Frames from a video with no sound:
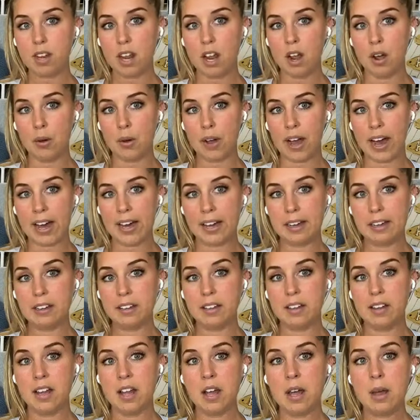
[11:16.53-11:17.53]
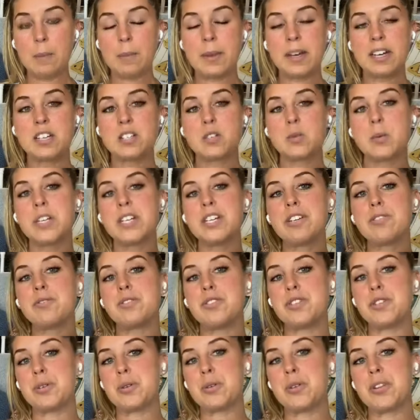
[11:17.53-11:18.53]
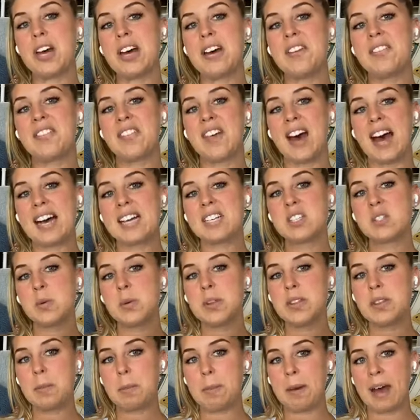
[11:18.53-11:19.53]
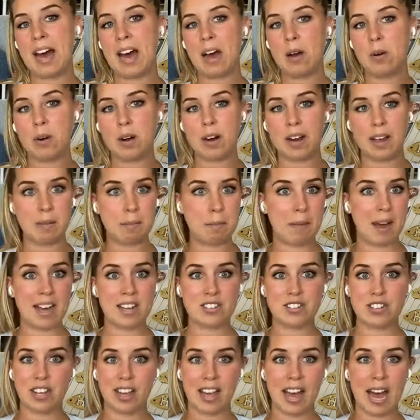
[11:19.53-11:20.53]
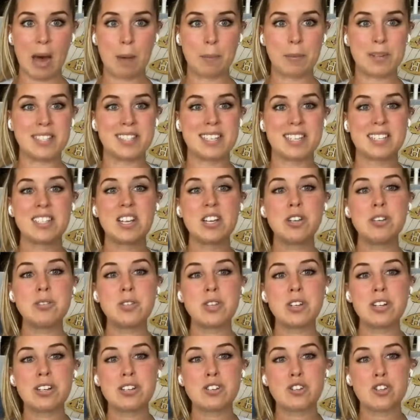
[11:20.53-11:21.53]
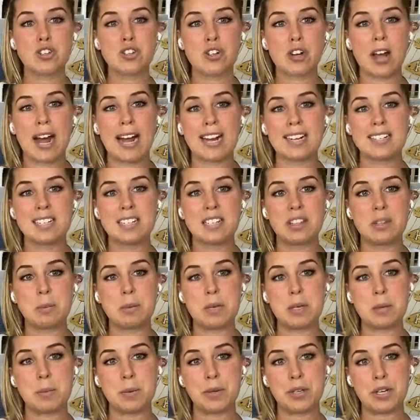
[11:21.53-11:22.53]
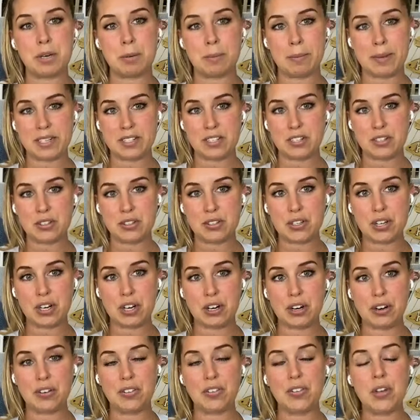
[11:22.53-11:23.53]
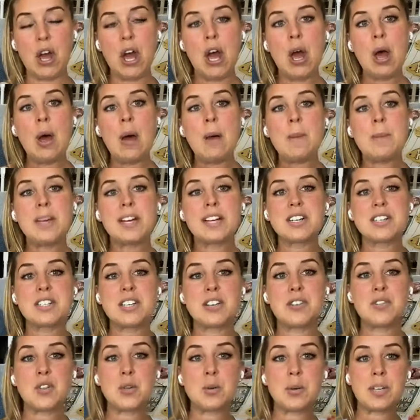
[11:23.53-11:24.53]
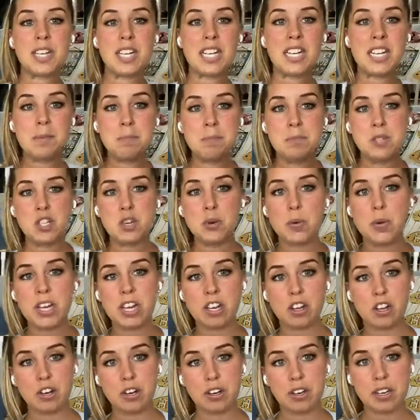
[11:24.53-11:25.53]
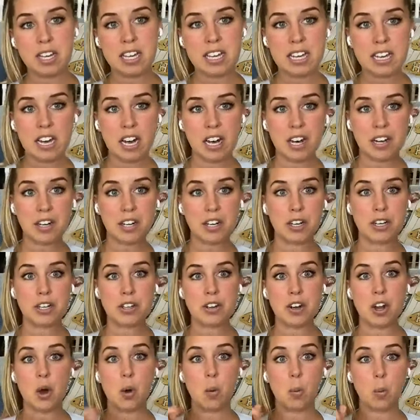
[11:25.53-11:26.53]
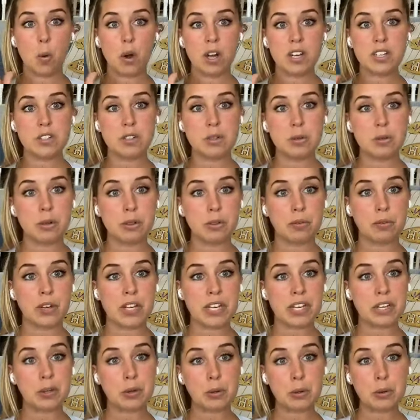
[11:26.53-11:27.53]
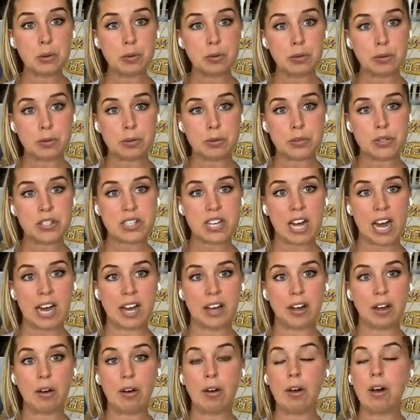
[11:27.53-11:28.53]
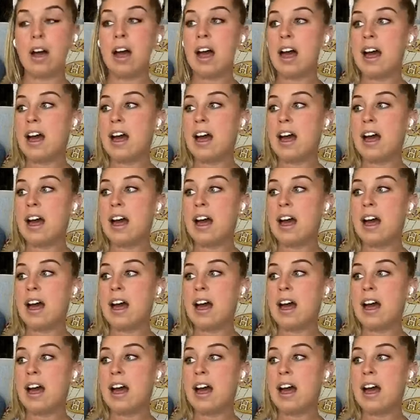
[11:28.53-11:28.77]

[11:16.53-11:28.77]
okay? Because when you do that, that's when the power and magic happens. That's how you start attracting the people you're meant to serve. Because if you keep doing cookie cutter, 1, 2, 3 guru style